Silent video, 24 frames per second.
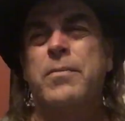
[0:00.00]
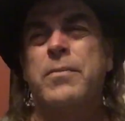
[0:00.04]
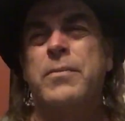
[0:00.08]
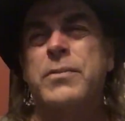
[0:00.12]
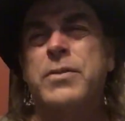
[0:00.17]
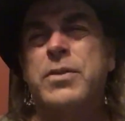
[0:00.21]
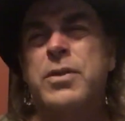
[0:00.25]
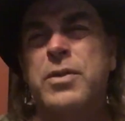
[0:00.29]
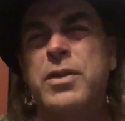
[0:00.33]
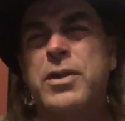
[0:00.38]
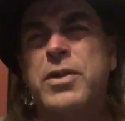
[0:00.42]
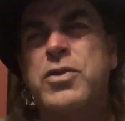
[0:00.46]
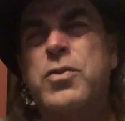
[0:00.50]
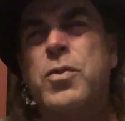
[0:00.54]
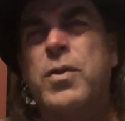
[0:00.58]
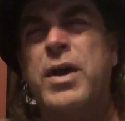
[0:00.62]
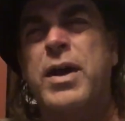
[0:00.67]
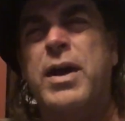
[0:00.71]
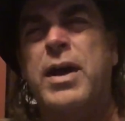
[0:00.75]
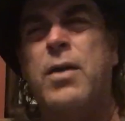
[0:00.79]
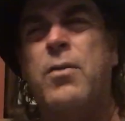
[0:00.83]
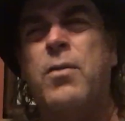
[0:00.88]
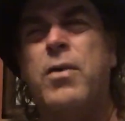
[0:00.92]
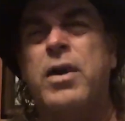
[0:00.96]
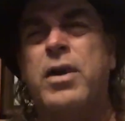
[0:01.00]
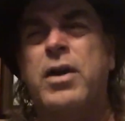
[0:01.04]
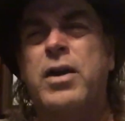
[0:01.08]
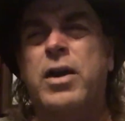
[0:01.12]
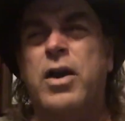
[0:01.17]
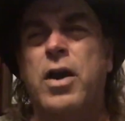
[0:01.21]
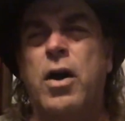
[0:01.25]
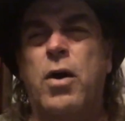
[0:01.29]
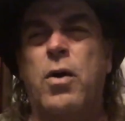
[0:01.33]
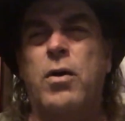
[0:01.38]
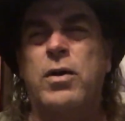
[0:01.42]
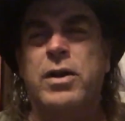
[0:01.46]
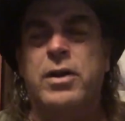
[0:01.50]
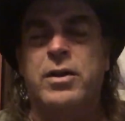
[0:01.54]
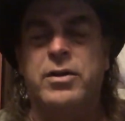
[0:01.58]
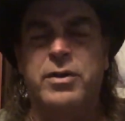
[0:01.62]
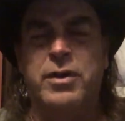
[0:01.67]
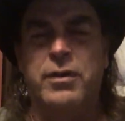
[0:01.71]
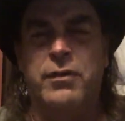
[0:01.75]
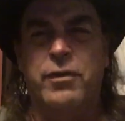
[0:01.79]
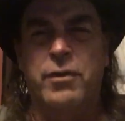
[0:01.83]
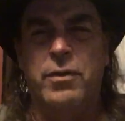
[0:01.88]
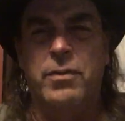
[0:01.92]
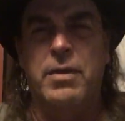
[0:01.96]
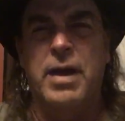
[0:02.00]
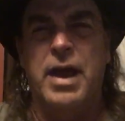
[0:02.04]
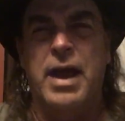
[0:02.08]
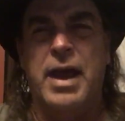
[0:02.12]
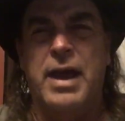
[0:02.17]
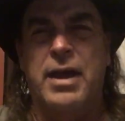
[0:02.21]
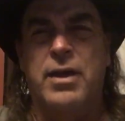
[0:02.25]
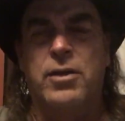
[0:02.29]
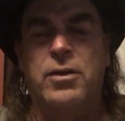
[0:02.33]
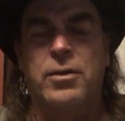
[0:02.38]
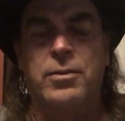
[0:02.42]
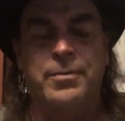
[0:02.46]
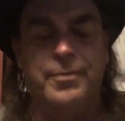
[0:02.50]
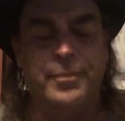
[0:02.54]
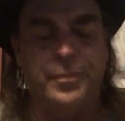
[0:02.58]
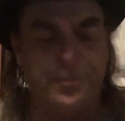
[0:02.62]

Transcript: So this week I wanted to go a little different angle.